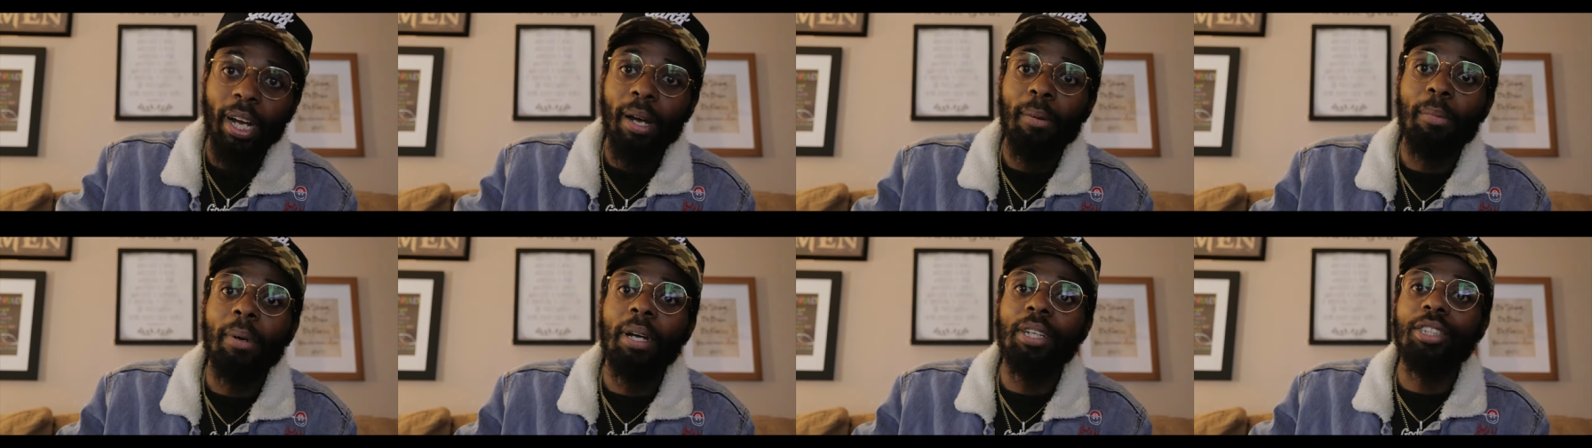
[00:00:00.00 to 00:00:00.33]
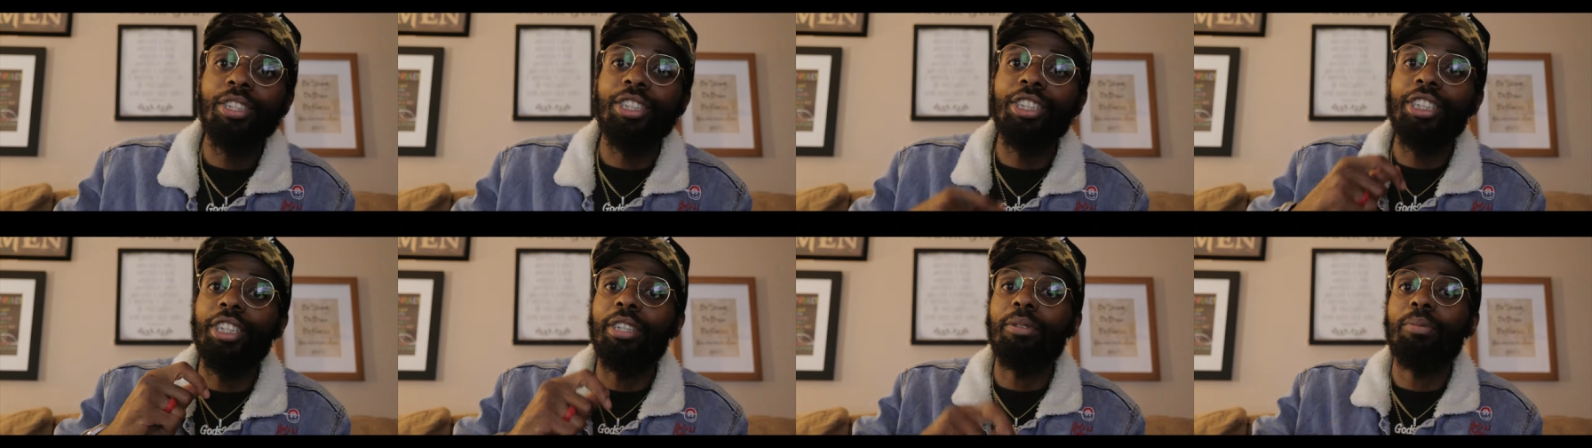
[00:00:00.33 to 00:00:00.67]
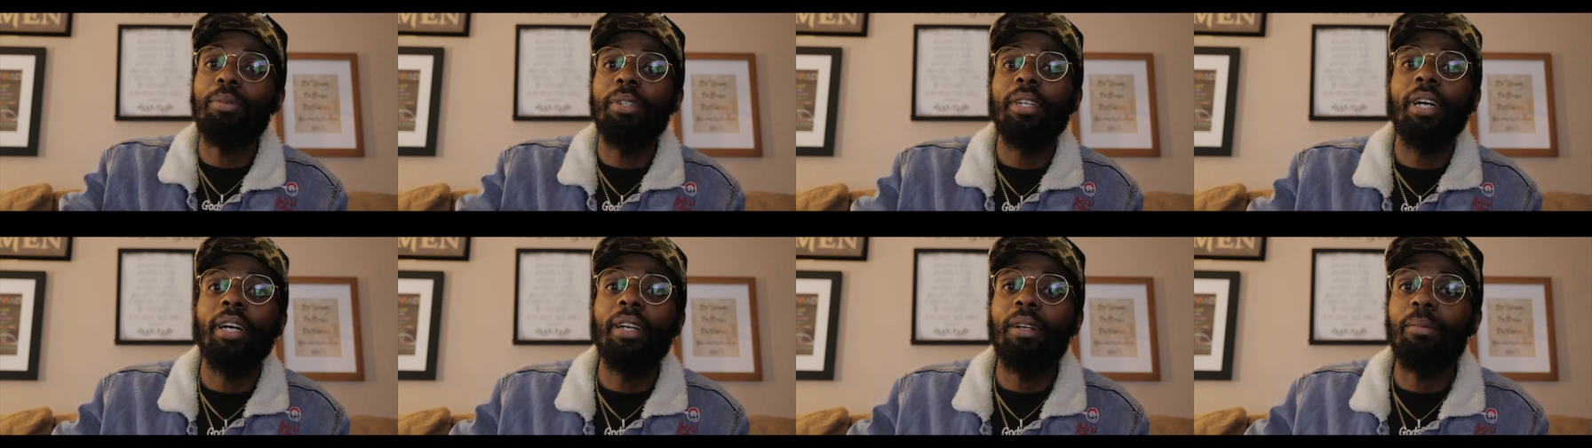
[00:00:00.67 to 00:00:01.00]

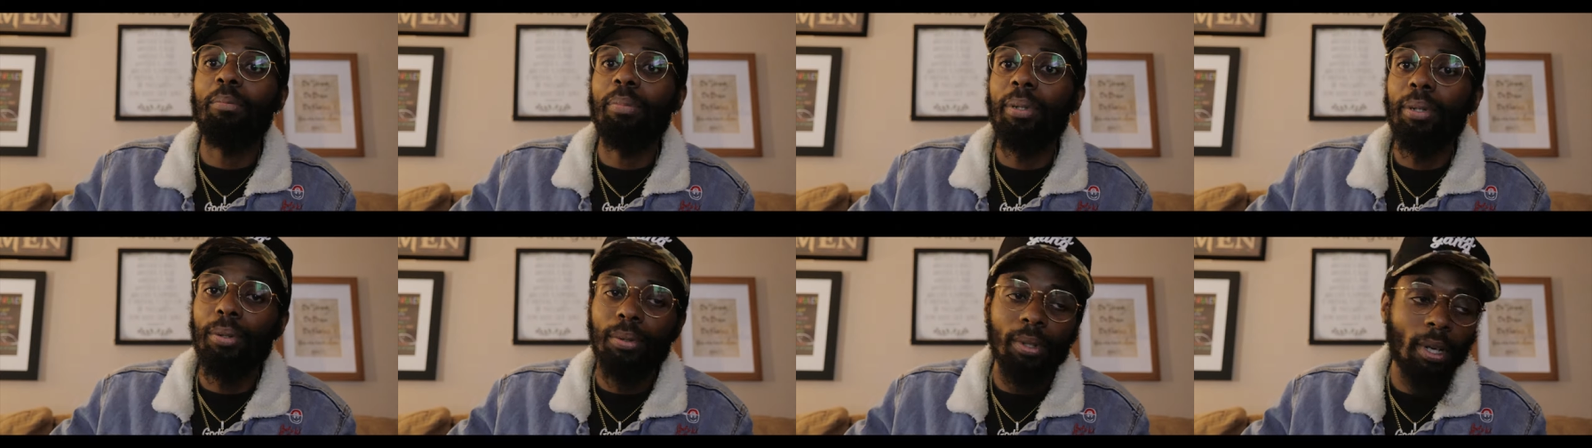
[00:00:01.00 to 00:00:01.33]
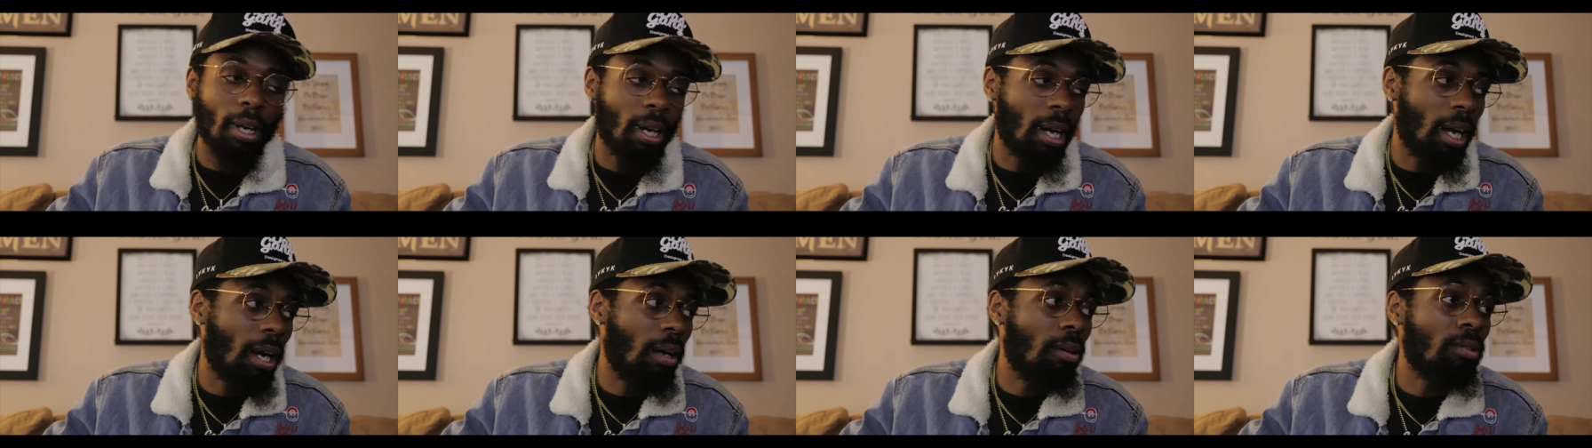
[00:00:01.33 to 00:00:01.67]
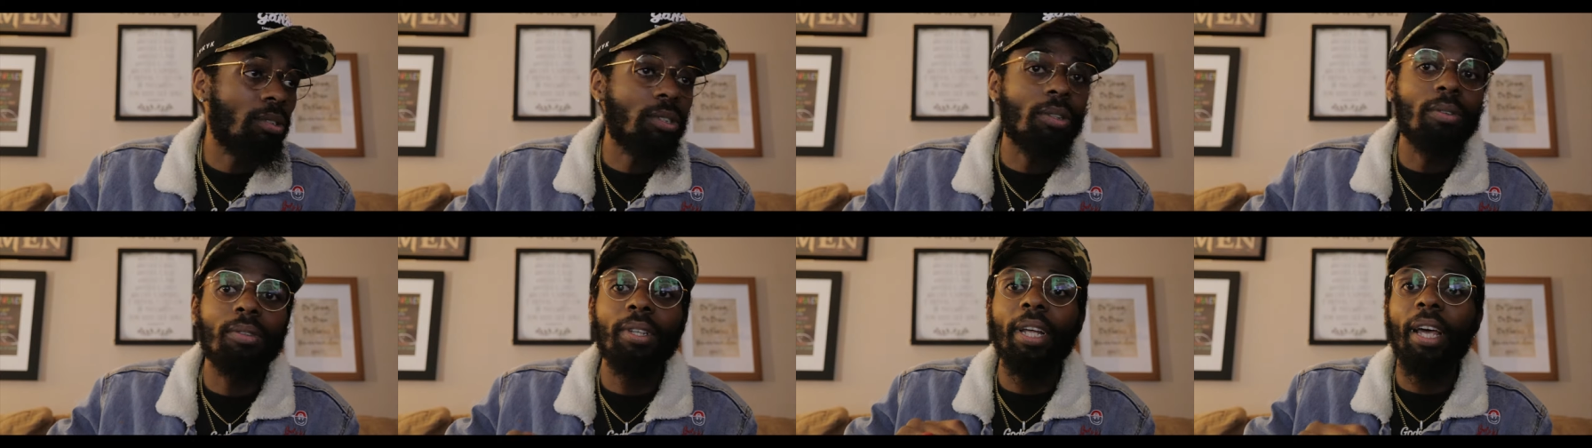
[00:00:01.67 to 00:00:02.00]
HaMashiach. We got to build our
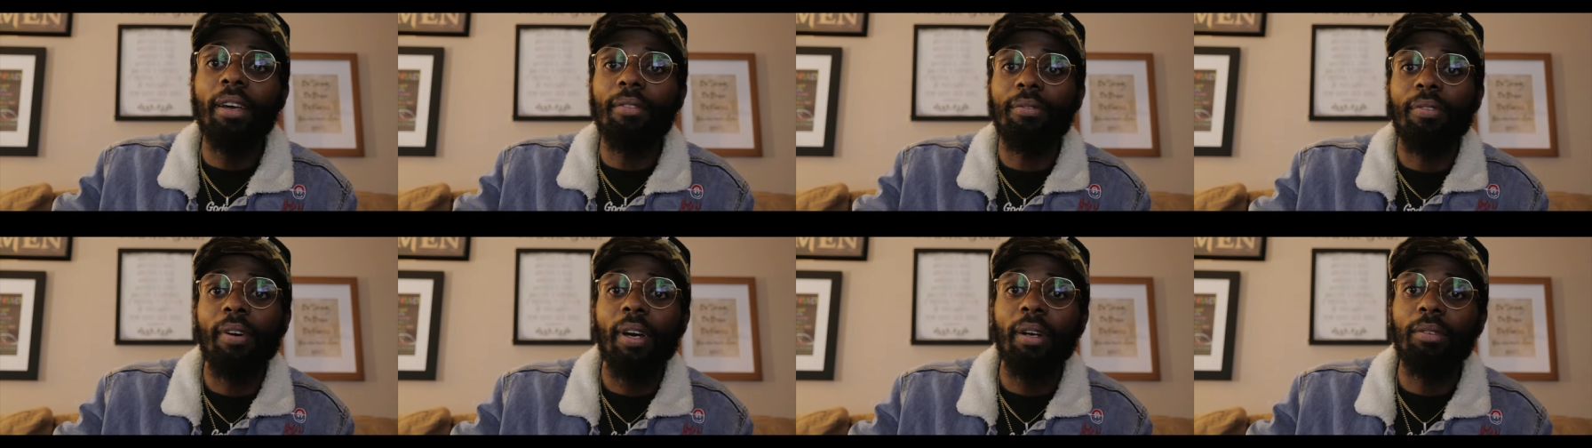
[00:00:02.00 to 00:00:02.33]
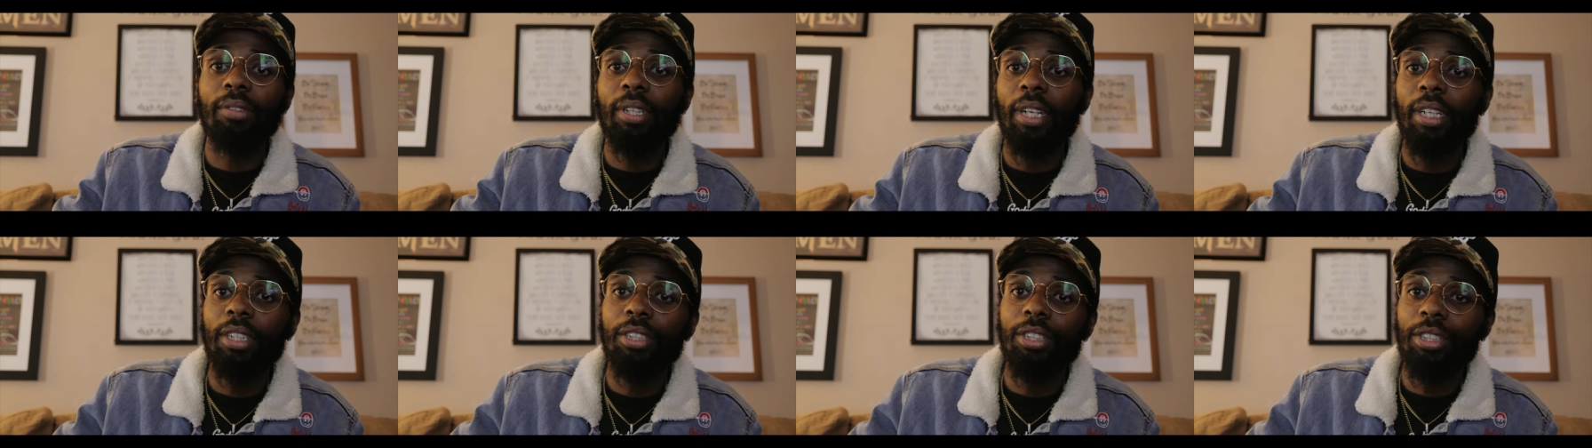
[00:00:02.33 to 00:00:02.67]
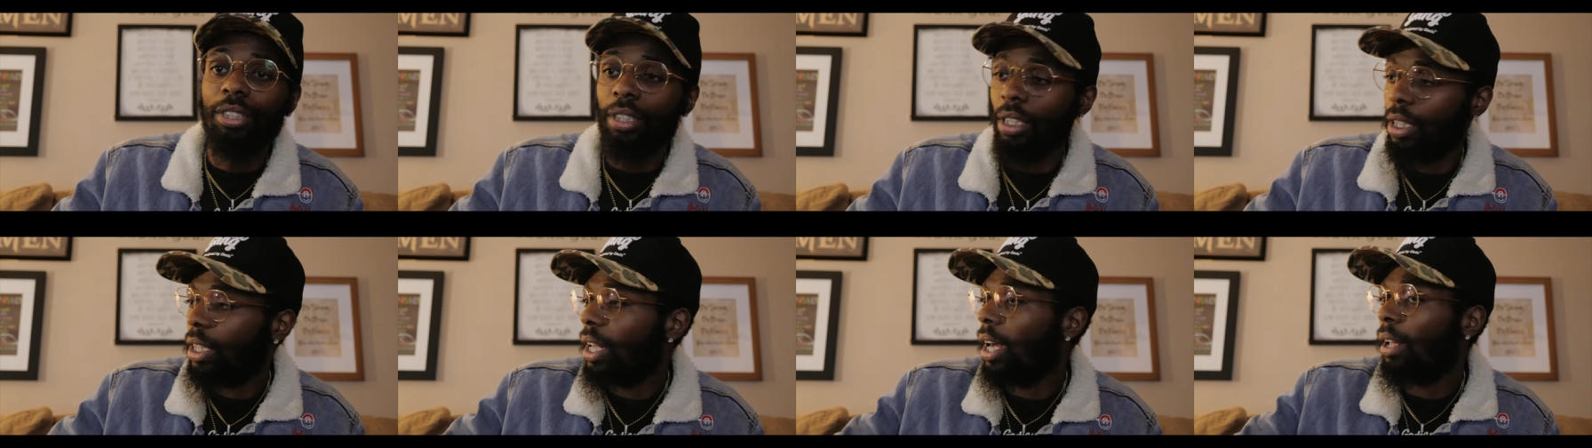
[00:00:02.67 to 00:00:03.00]
house on that
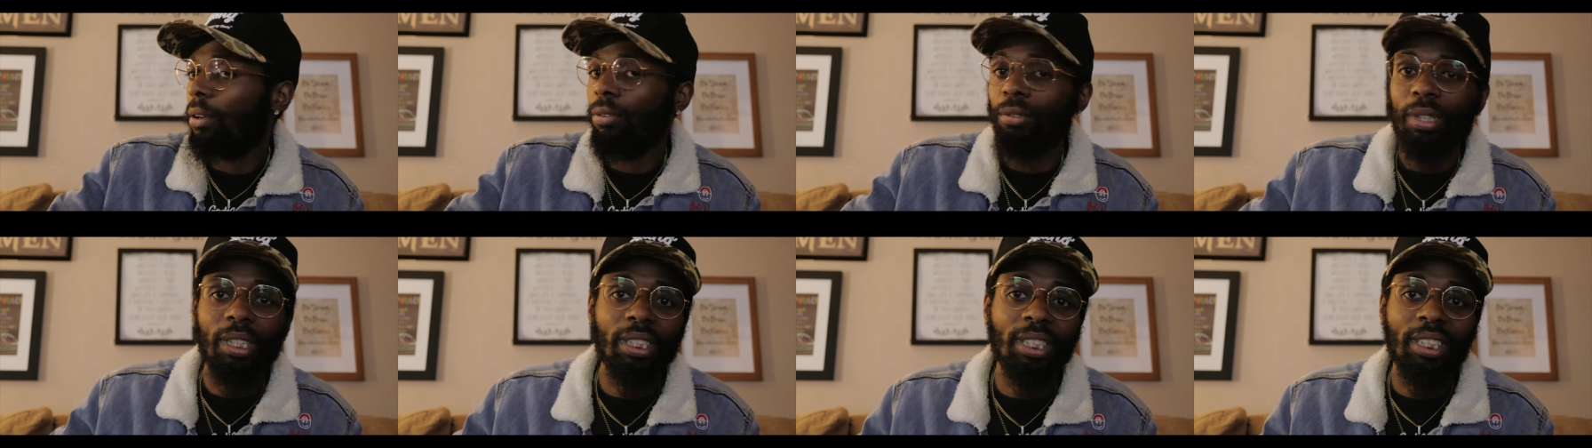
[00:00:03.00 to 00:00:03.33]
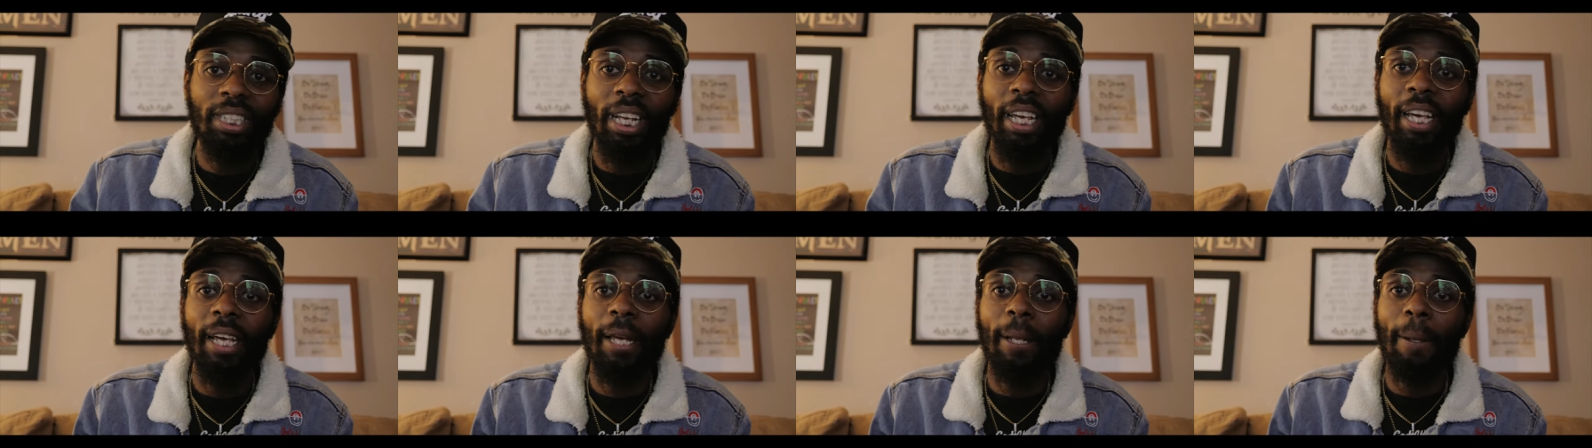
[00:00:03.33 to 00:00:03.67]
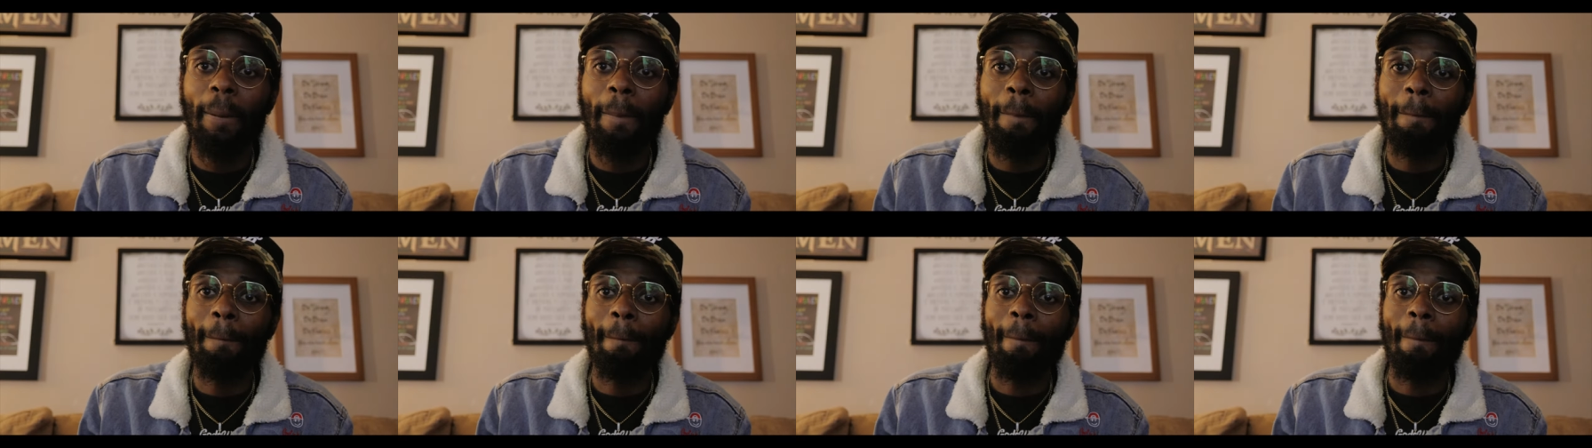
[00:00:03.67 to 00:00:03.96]
foundation and not on the sand,